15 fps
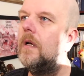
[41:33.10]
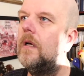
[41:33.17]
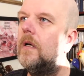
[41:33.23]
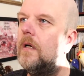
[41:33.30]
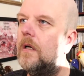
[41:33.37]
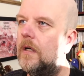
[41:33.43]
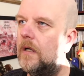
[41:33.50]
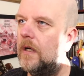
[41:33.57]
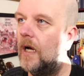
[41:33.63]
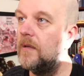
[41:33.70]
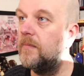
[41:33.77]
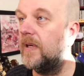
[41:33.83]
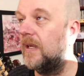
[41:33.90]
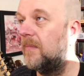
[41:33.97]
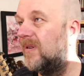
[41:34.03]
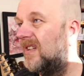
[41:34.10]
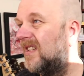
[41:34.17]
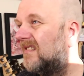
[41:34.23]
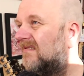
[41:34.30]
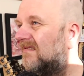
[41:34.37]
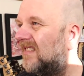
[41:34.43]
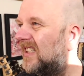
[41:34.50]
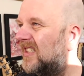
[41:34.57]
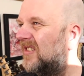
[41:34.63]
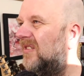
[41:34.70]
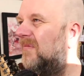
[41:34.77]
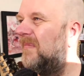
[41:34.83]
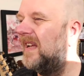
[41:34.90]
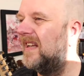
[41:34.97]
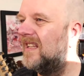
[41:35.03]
8 people in. That's not many,